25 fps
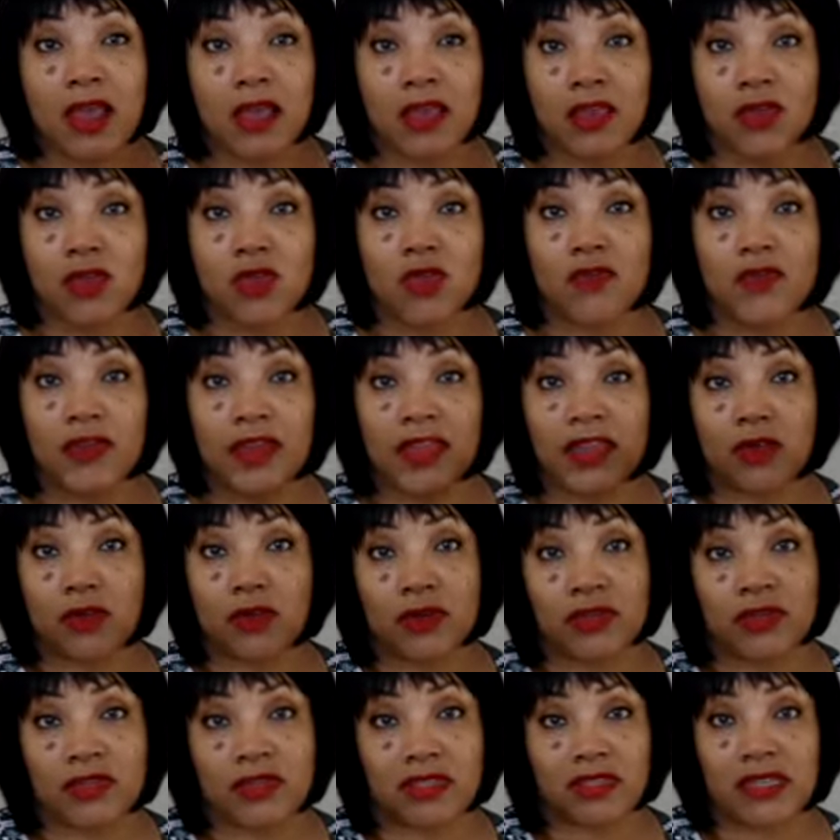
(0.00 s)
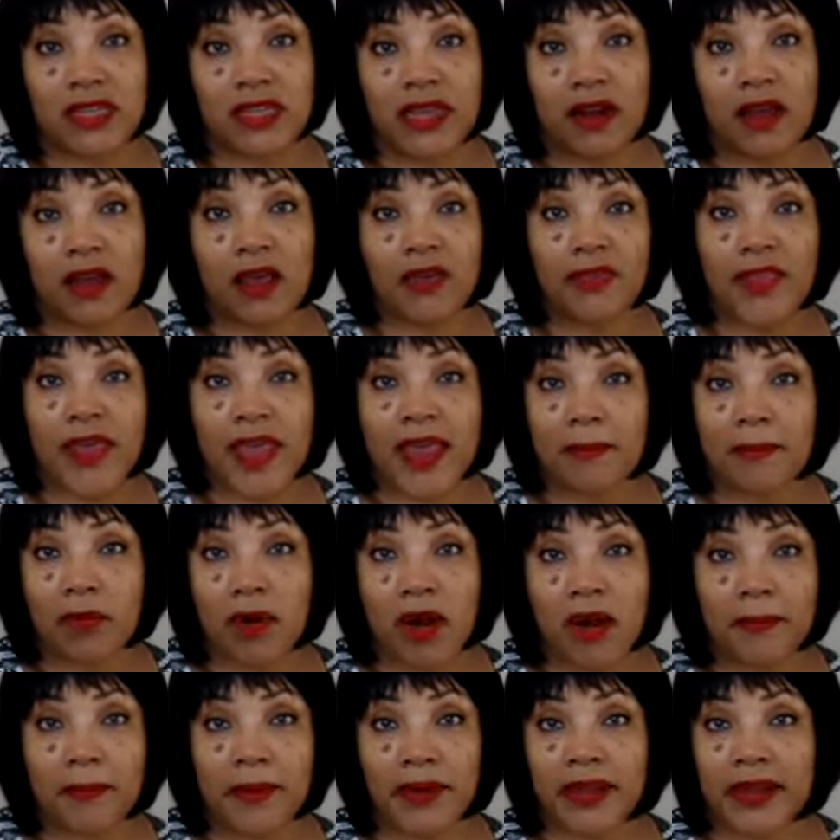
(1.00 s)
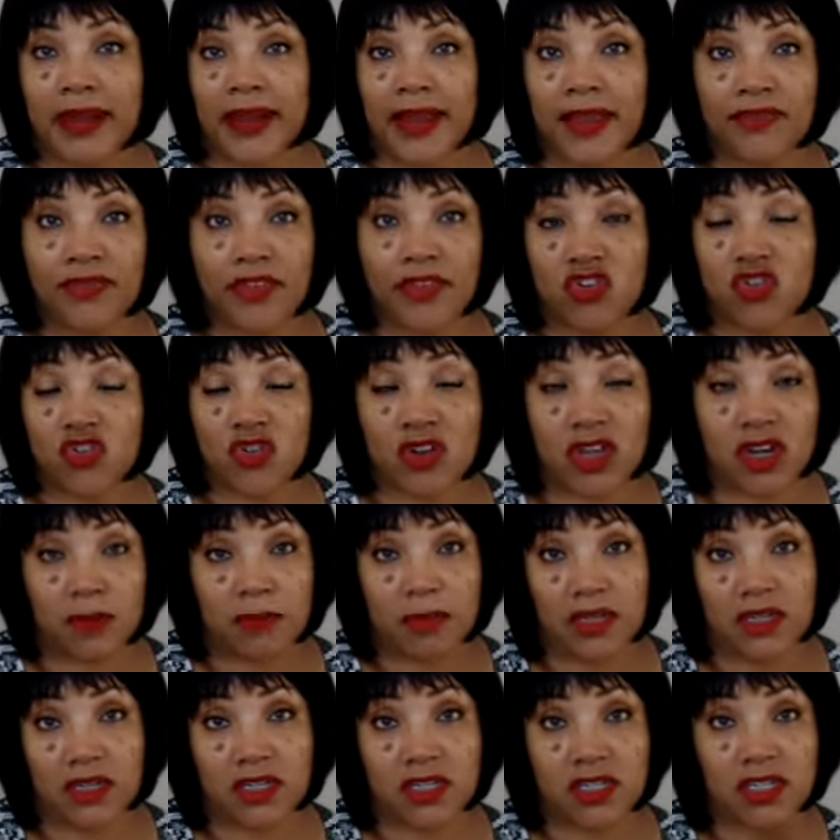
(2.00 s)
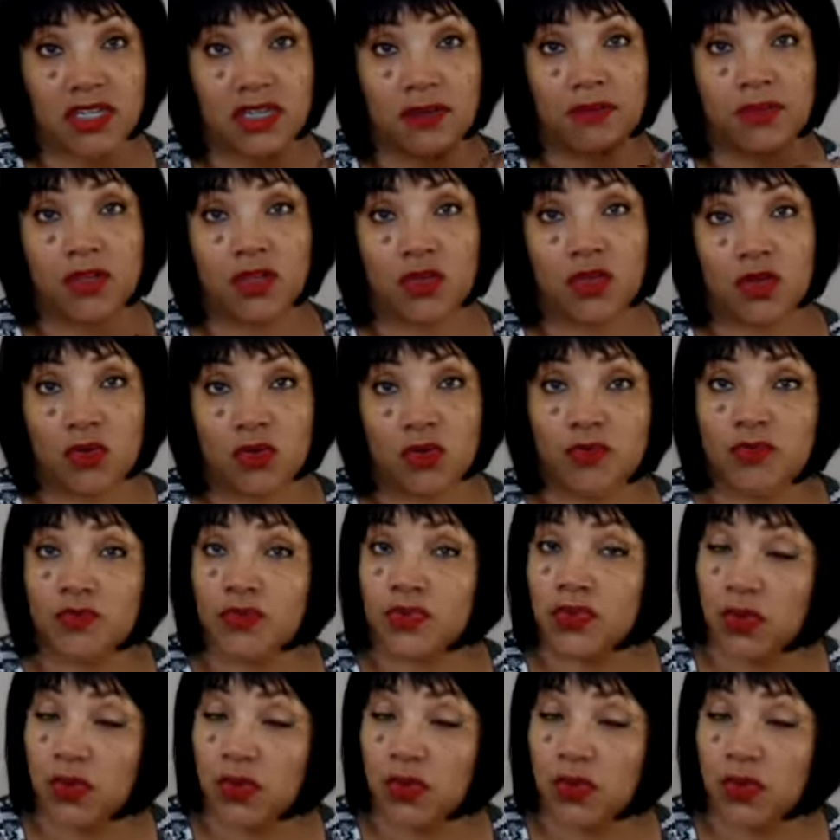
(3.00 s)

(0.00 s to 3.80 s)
you've increased the debt on that property and then you're going to be in deep doo-doo.